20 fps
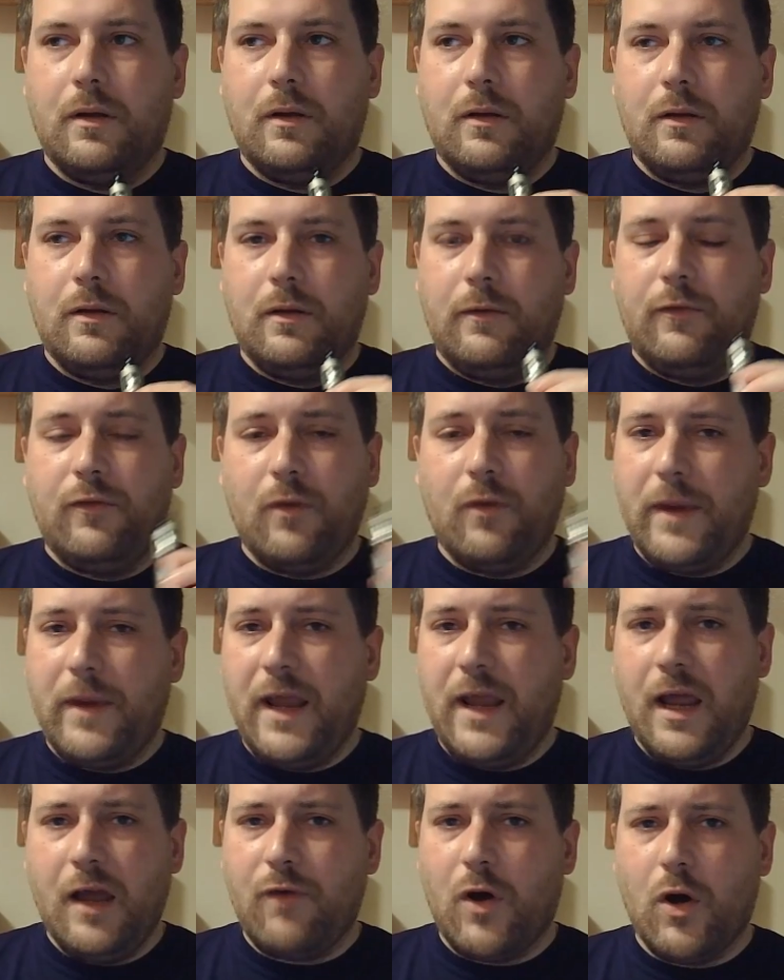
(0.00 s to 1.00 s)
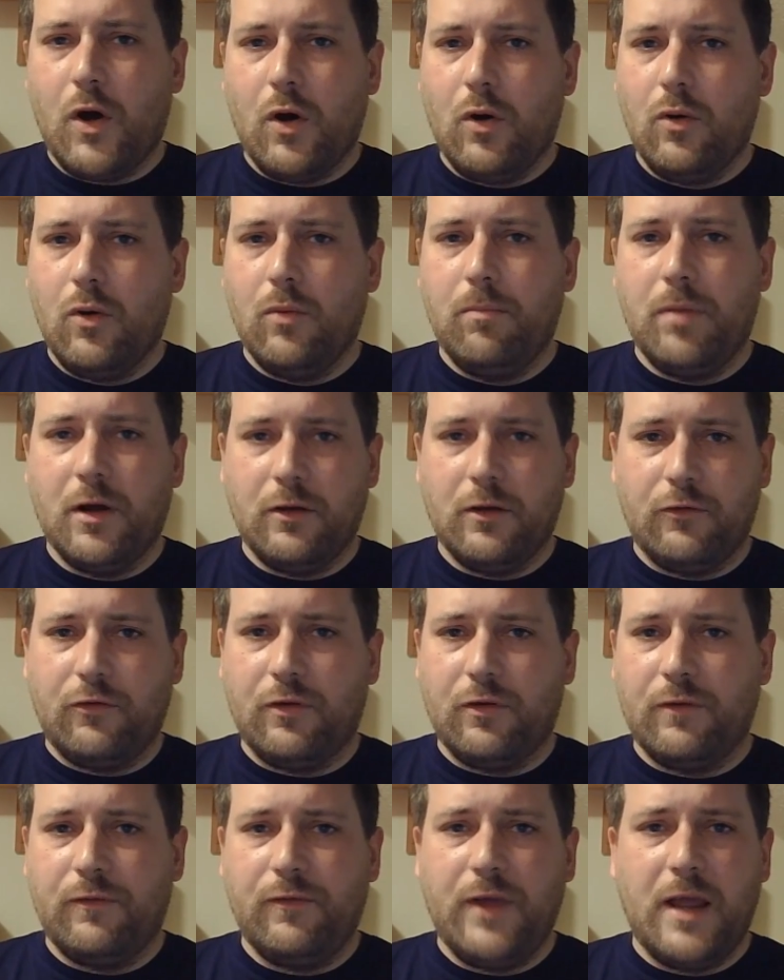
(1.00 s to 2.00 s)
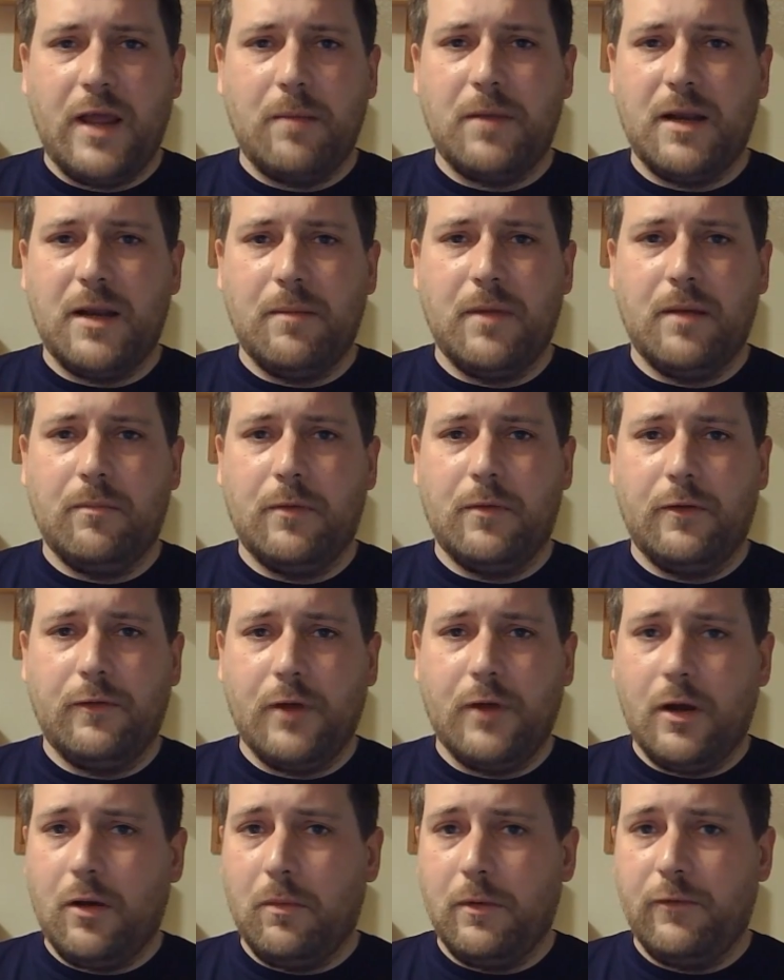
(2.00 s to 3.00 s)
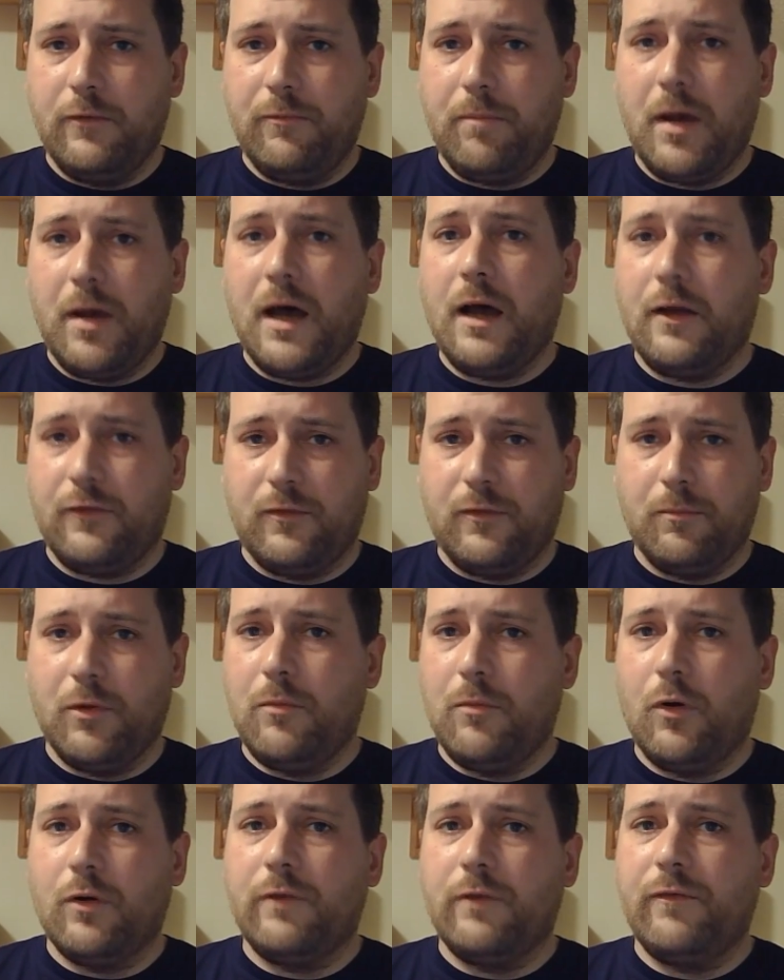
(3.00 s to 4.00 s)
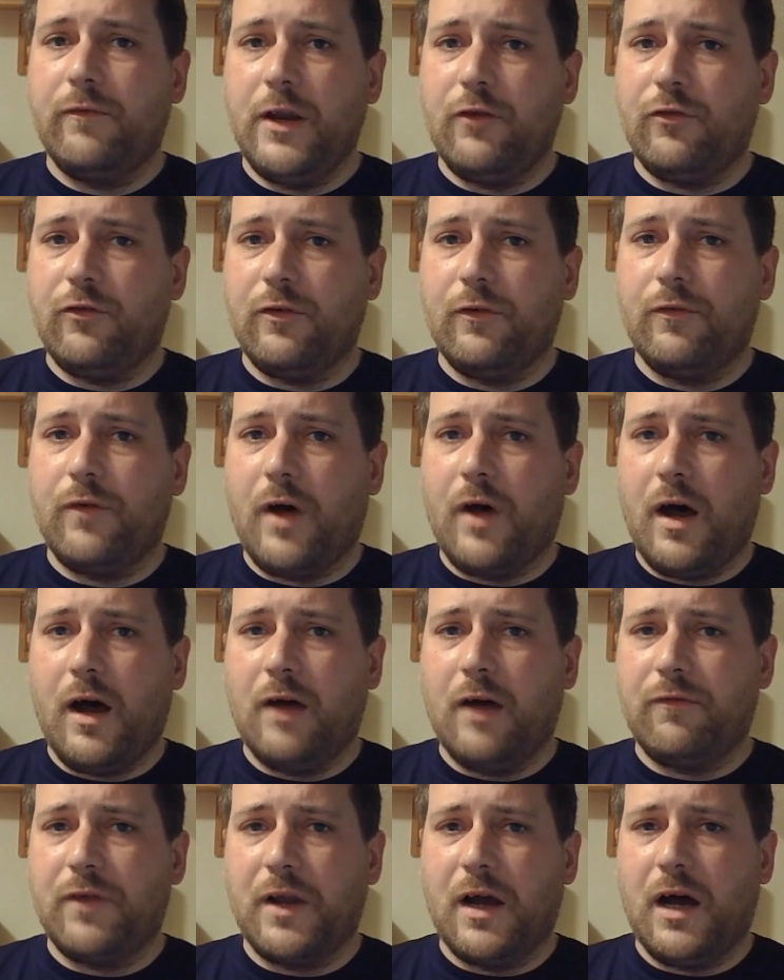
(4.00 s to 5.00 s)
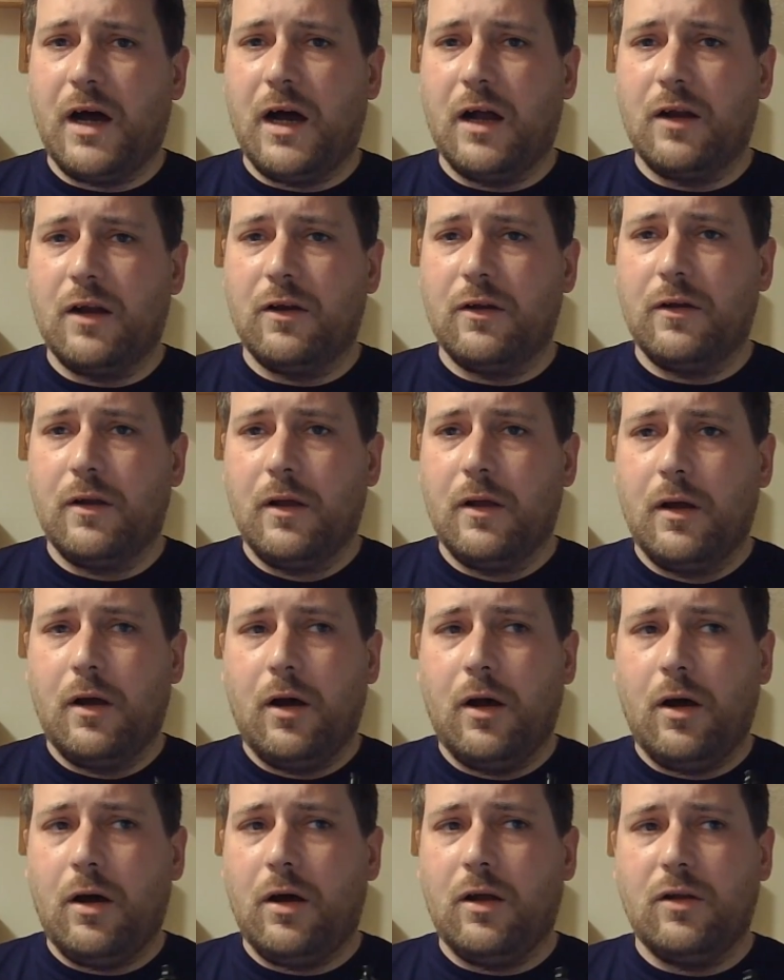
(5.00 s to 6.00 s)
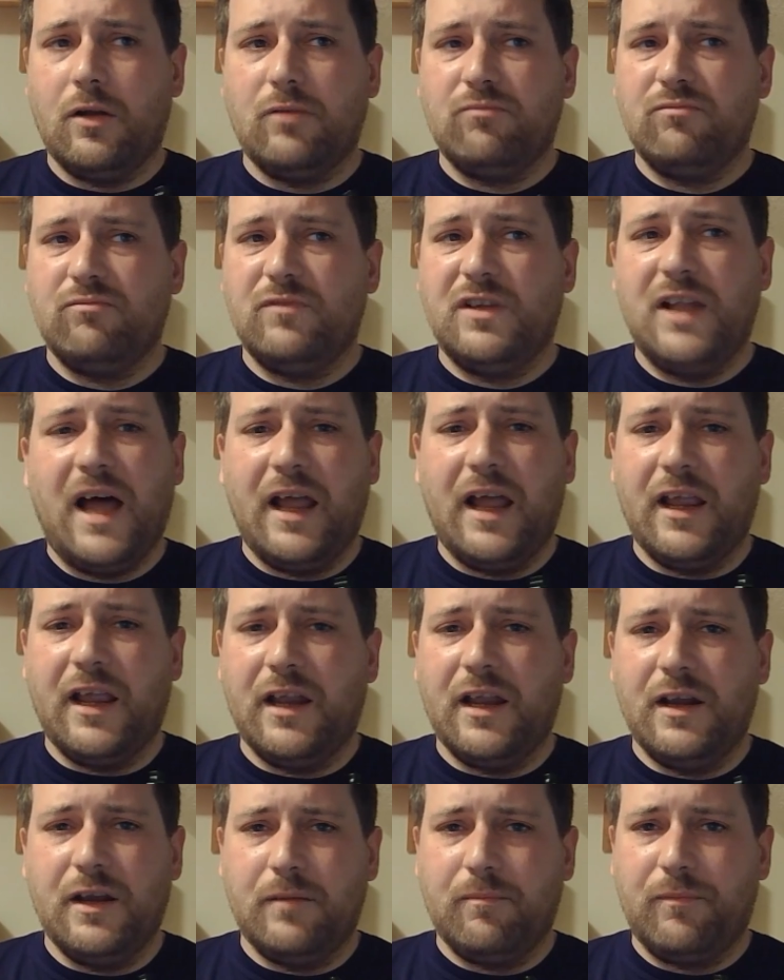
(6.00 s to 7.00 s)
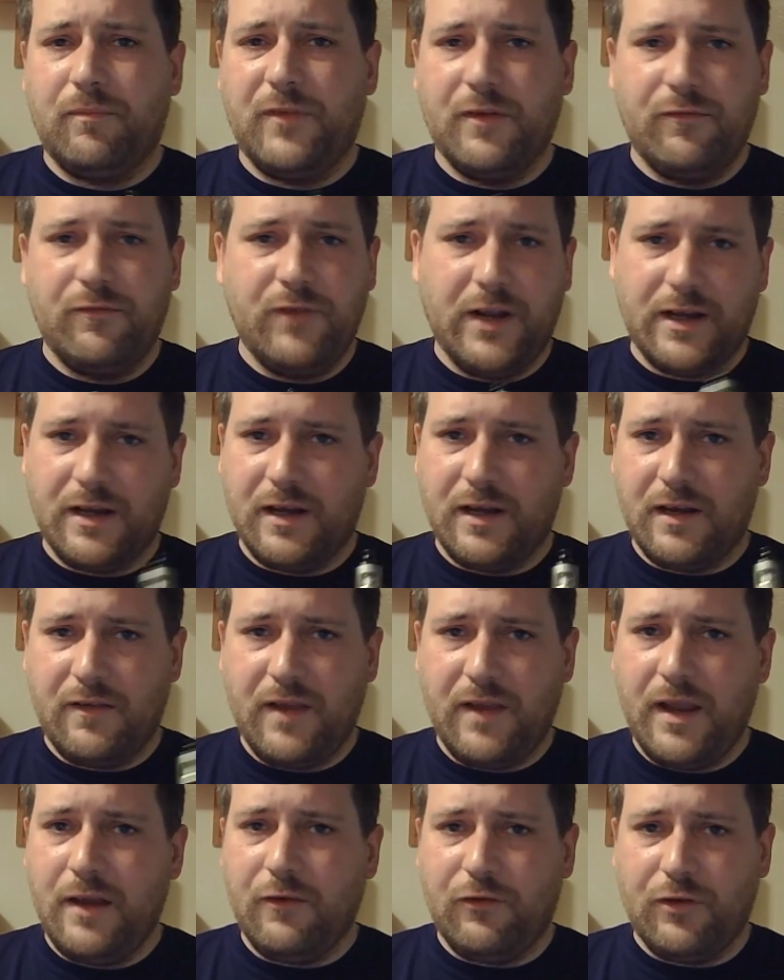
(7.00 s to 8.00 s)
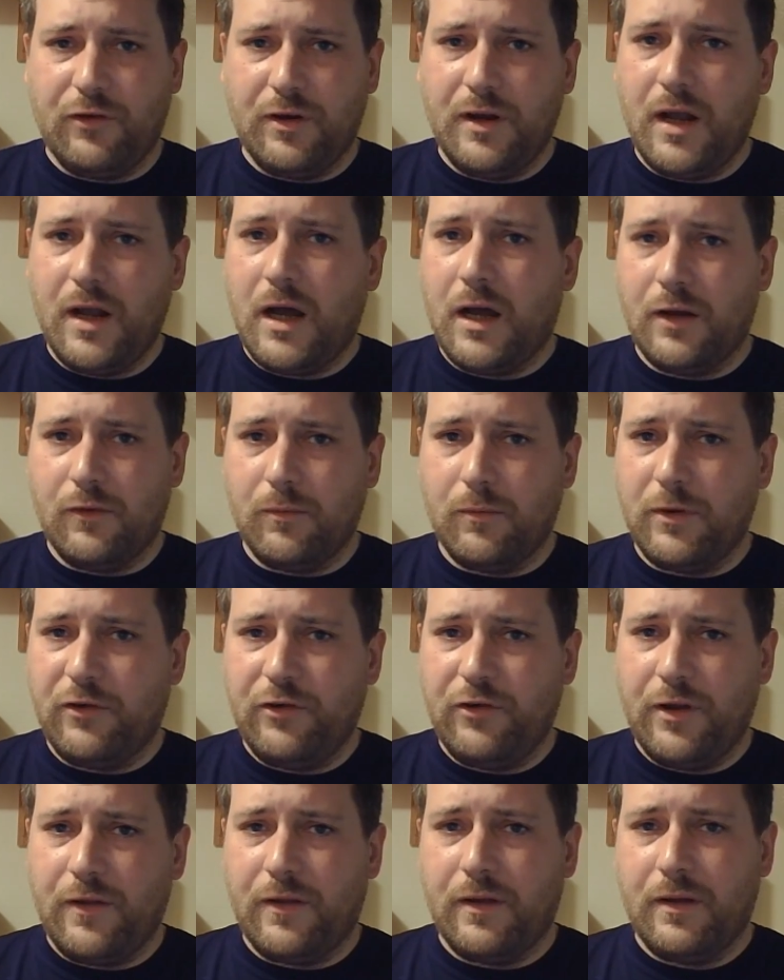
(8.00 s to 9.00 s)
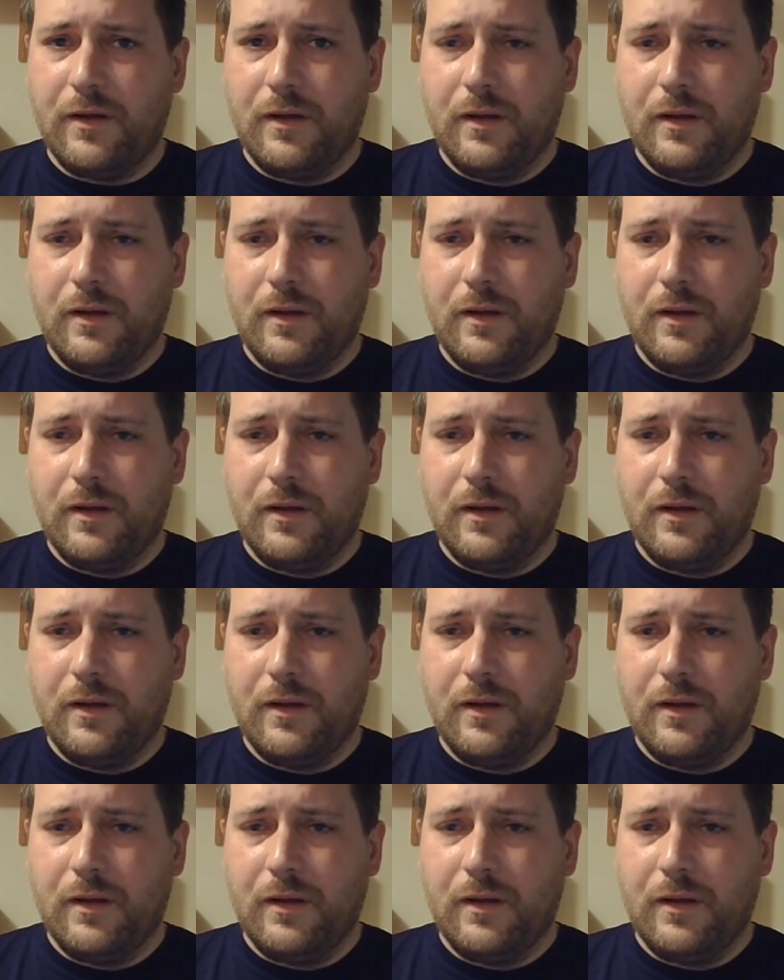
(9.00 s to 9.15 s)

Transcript: So I have a whole bunch of family members, all with possible motivations for offing Harlan, all lying and deflecting attention onto each other.